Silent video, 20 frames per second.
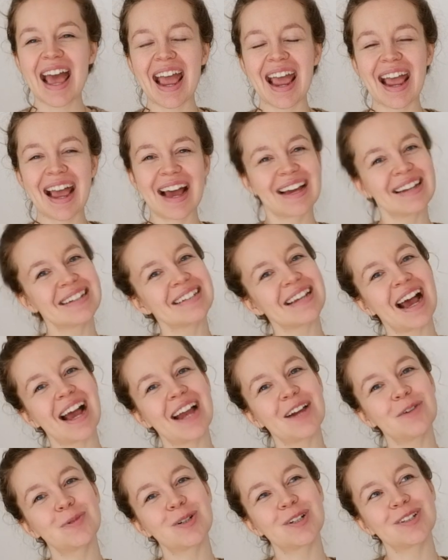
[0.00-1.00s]
And
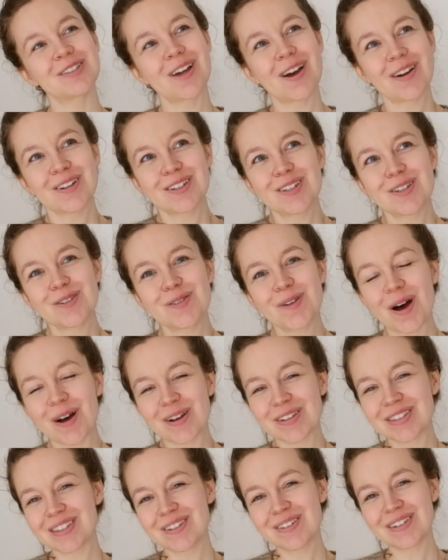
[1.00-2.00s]
I will talk to you
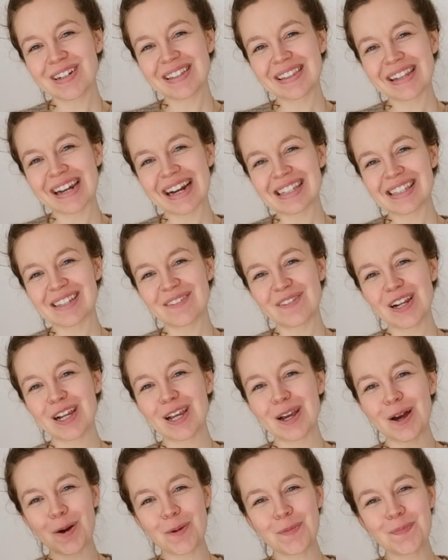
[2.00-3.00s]
all soon in the next
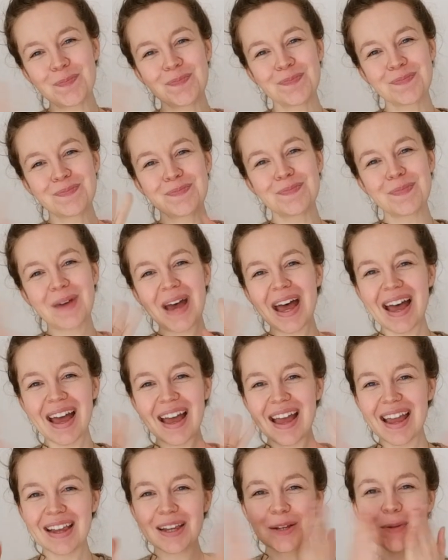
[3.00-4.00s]
video.
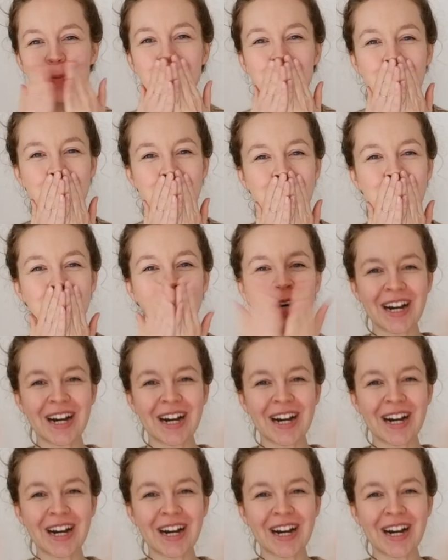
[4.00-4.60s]
Bye!